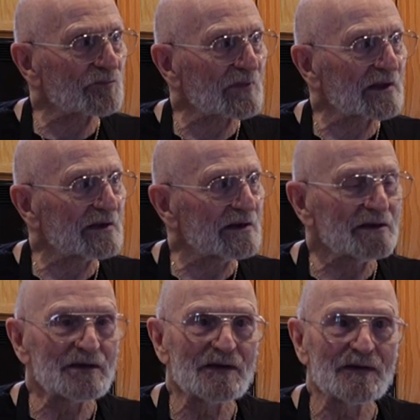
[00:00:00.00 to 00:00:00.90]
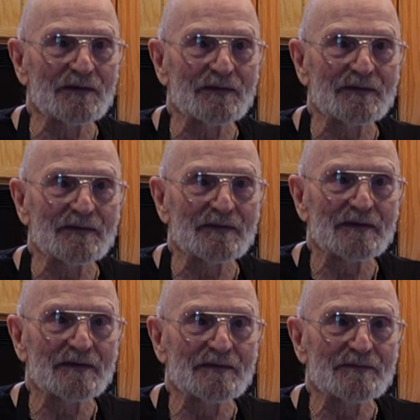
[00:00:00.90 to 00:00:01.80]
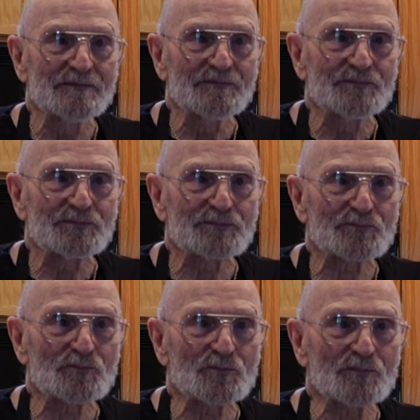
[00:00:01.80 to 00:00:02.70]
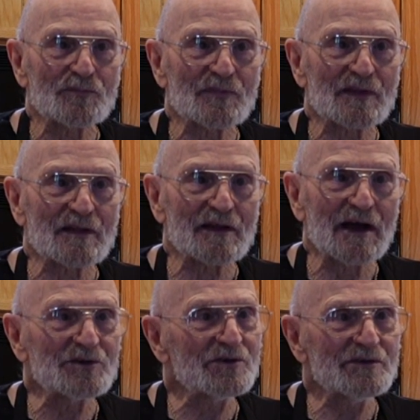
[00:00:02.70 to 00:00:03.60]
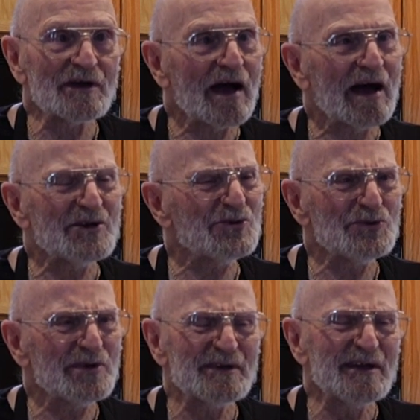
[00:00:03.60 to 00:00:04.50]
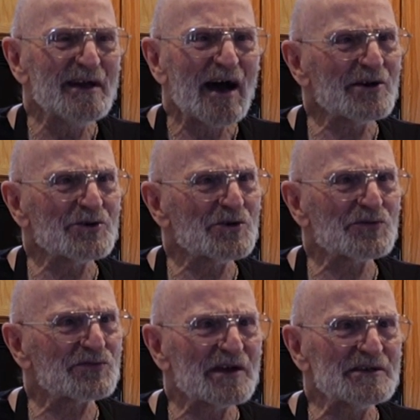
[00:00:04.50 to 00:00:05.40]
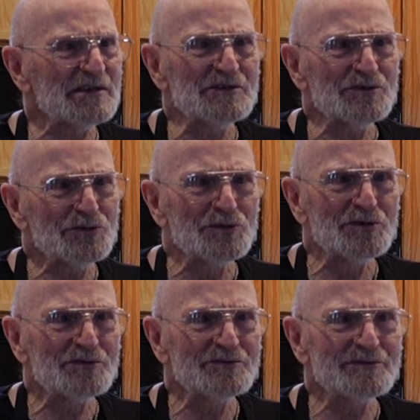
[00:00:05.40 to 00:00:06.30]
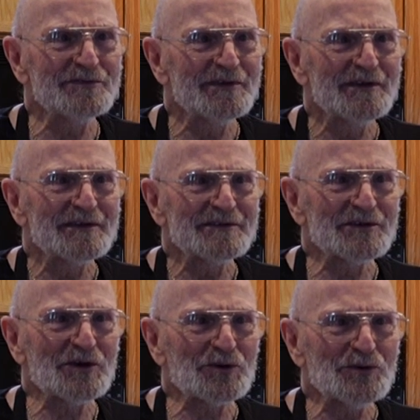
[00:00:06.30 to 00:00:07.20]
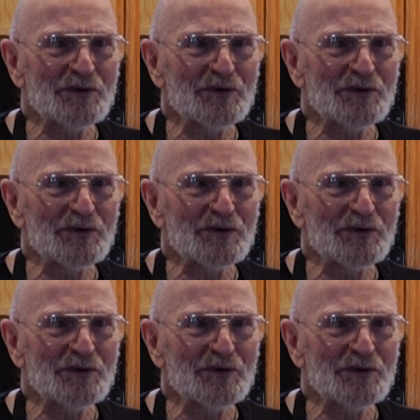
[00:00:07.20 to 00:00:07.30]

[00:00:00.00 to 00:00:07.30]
What would your buddies say if you were cooking? Would they be shocked? Are they turning in their graves? I don't know if they'd eat. You know,